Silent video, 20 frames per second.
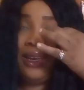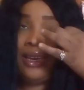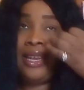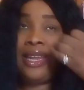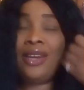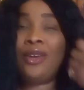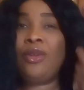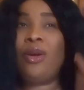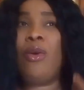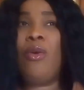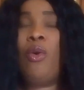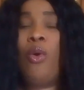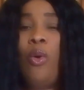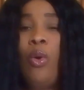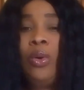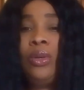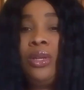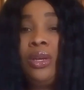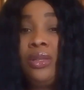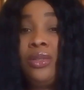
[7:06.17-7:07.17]
They don't
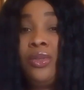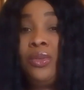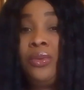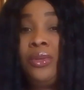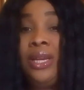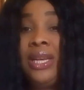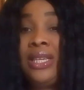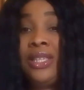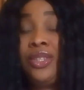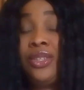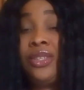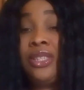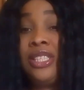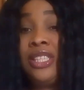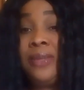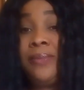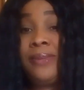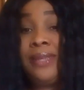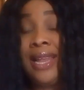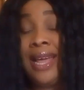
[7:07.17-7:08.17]
hold on to
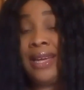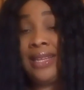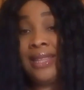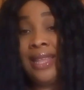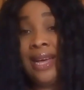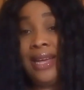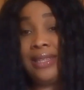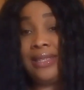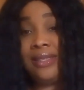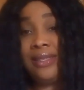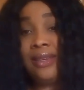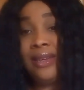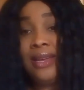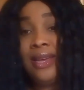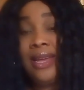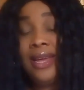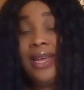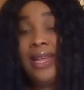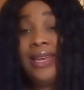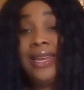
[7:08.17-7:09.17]
relationships like that.
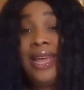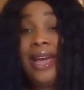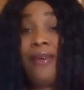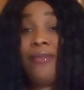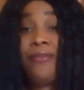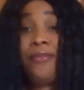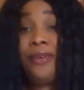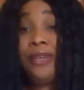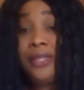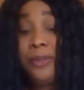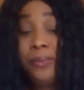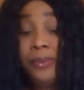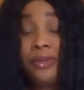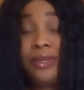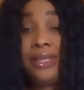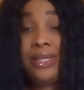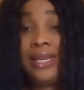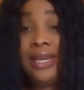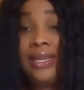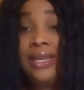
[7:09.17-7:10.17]
They are free
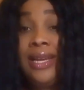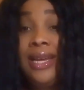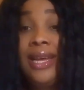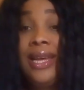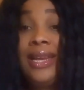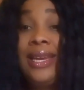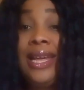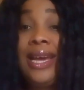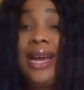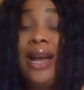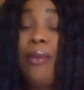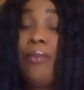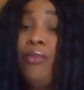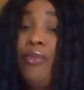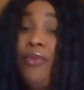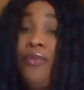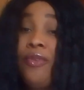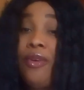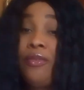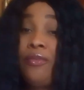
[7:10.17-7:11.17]
spirited. They can
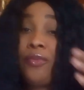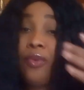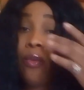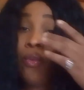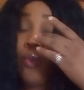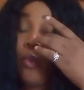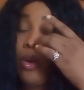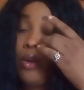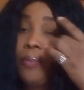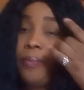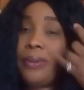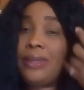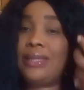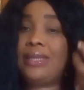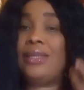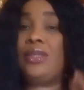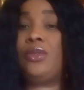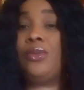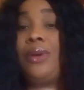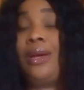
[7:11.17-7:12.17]
move on from one
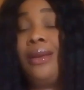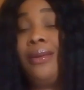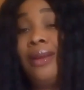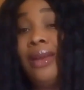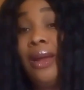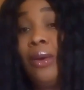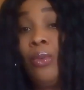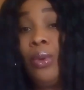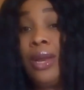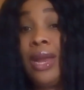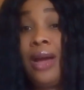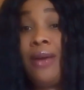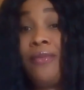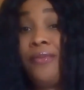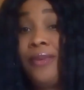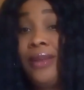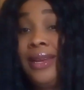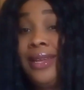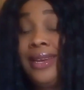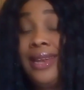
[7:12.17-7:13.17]
person to another without
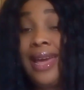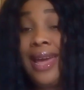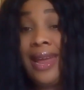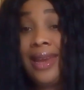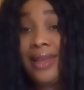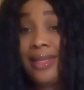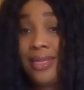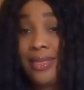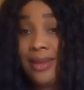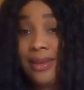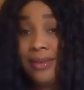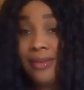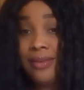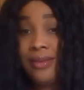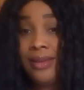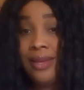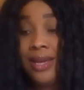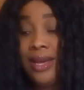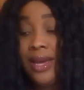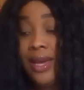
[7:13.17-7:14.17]
feeling anything.
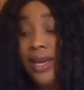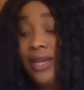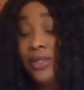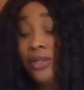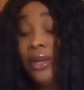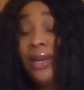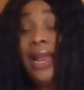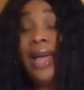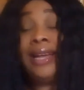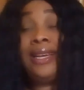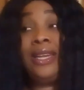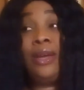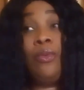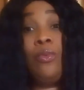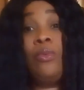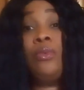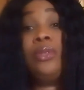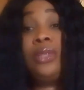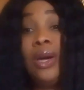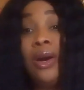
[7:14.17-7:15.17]
It's not like they
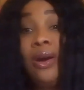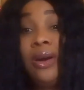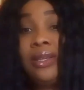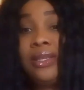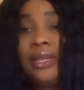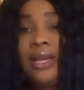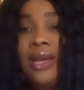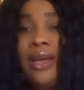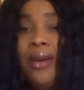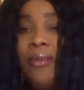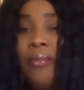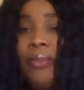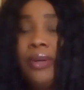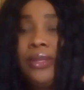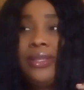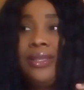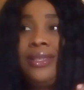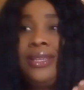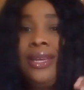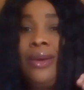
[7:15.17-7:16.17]
won't hurt,
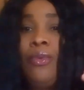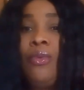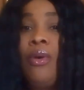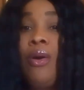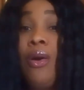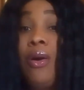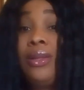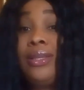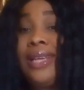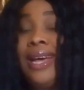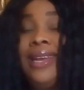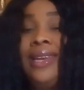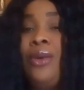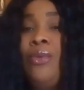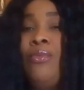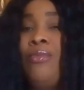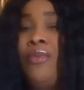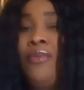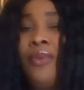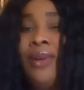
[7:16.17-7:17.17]
but they will hurt and they
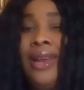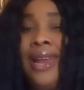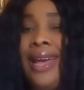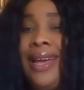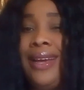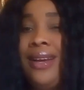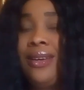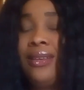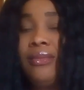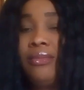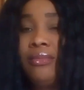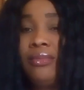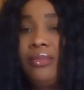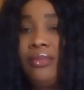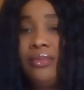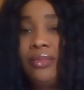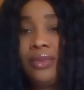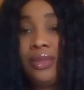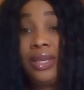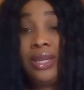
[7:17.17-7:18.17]
will move on like
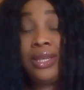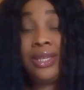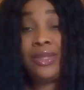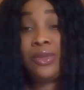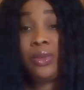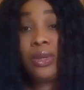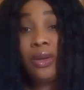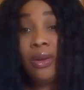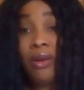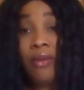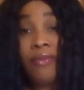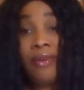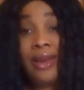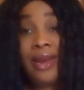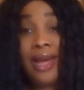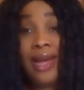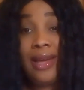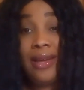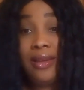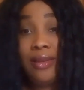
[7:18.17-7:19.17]
in the twinkle of
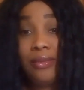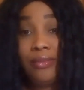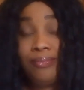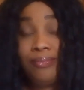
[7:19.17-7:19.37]
an eye.